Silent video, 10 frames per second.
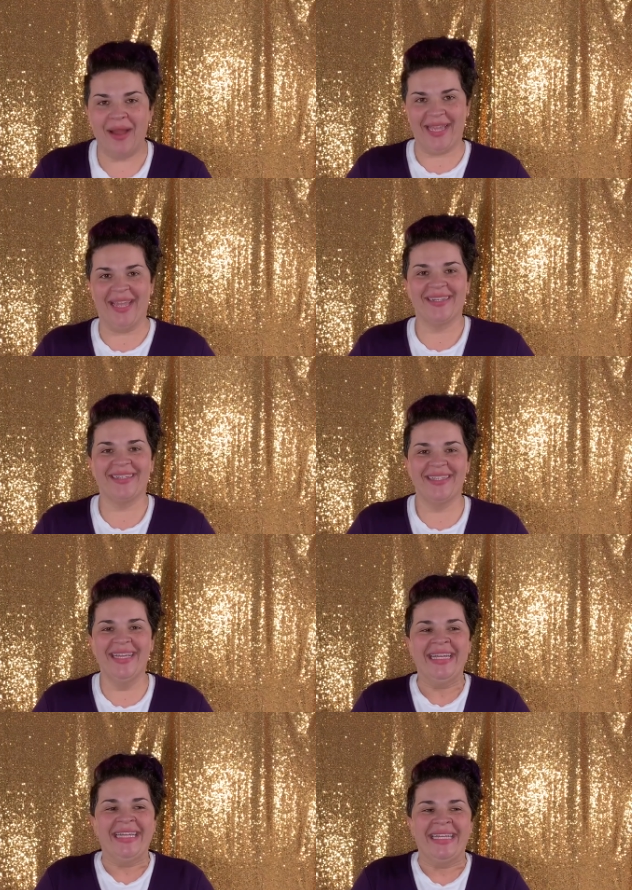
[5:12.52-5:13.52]
Okay.
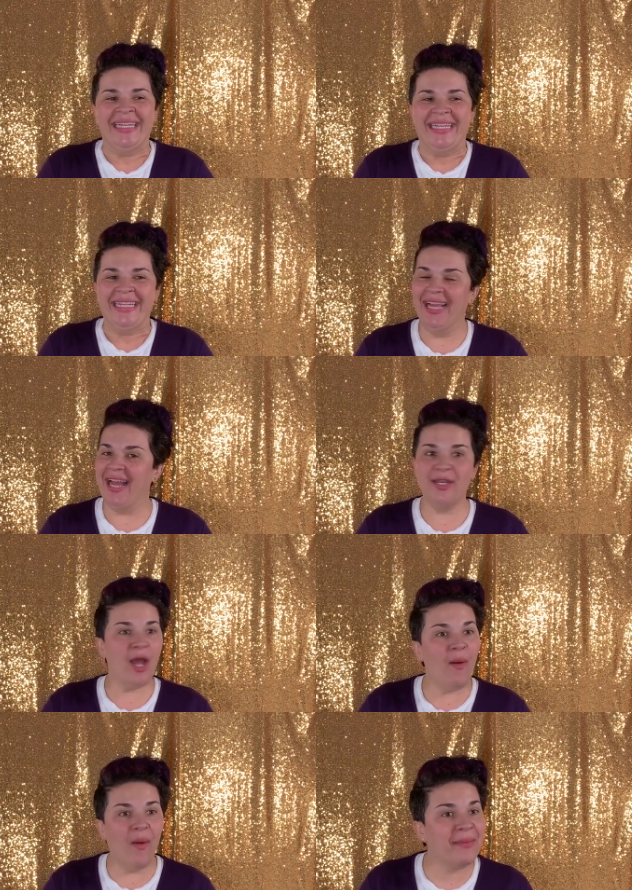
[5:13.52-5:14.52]

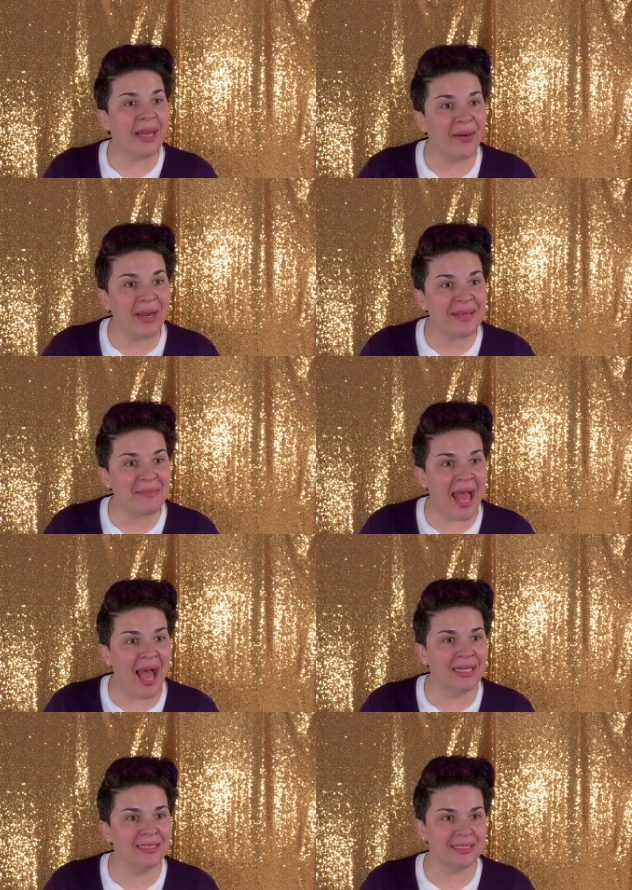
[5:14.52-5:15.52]
No, I'm not on any
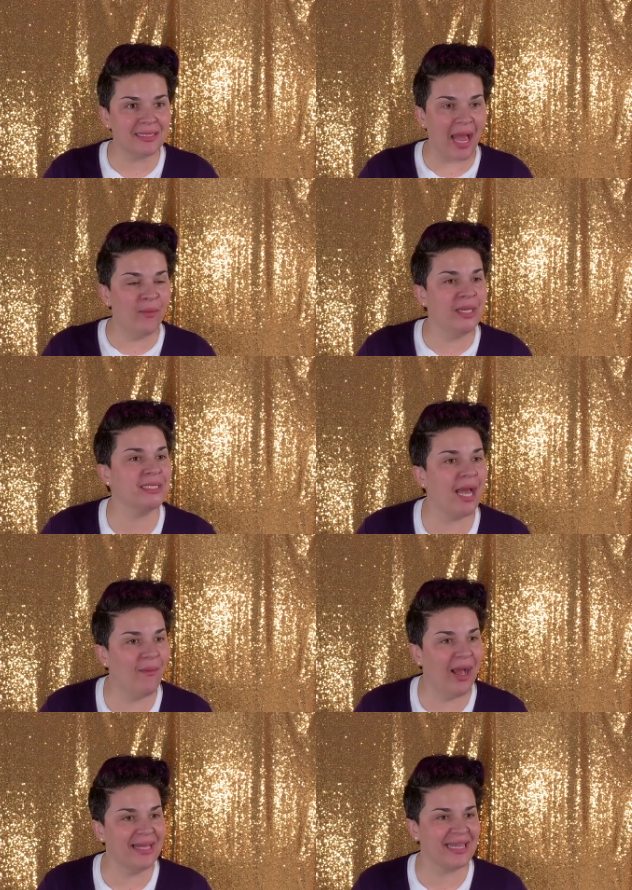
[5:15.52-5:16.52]
meds. I wish I
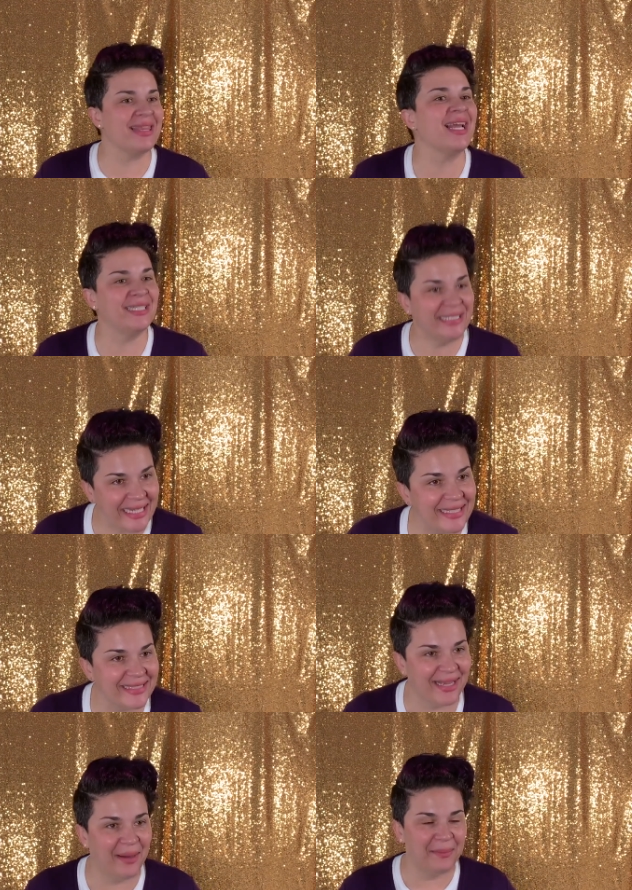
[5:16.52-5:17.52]
was. I think I need
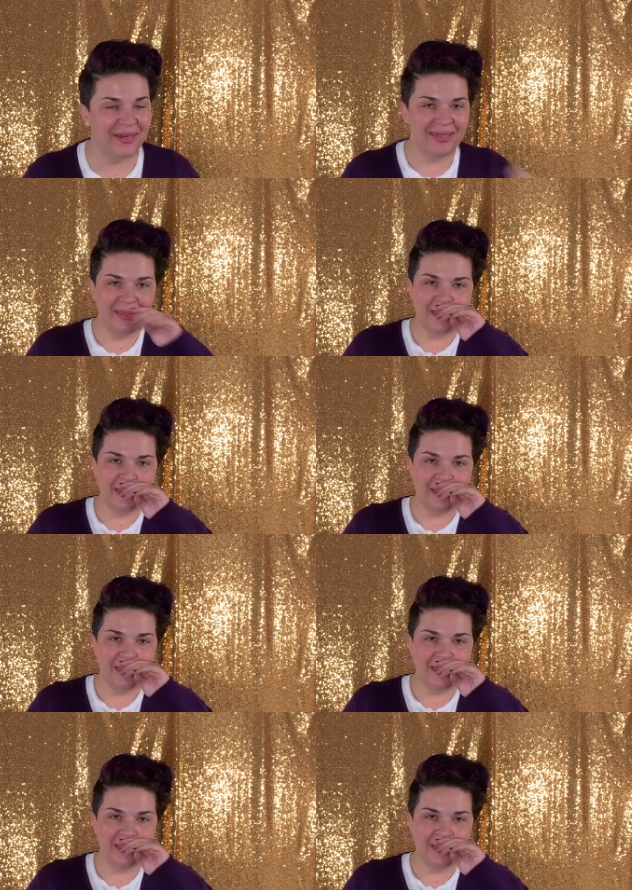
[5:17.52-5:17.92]
some.